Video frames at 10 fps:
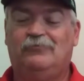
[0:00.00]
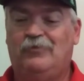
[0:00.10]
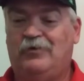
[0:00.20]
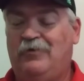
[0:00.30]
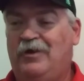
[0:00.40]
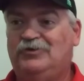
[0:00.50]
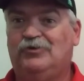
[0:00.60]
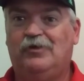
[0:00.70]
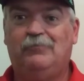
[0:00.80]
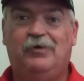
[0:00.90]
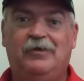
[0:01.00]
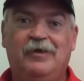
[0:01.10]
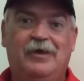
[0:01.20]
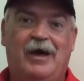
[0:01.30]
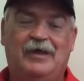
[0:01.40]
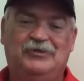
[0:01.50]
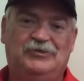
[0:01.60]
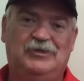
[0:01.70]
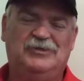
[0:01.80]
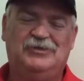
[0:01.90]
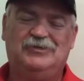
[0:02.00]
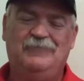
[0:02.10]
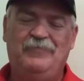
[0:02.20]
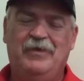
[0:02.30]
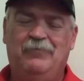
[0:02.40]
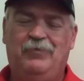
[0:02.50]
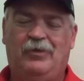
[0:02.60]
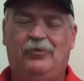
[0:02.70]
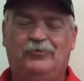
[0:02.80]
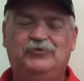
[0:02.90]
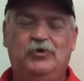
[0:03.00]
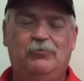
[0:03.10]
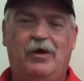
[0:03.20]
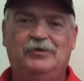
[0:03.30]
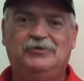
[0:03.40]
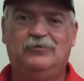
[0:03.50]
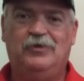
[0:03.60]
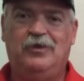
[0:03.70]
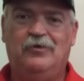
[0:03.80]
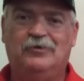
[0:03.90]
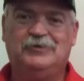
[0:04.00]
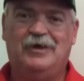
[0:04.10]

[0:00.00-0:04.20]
recreationally, but I just it's just been a little too much through the years.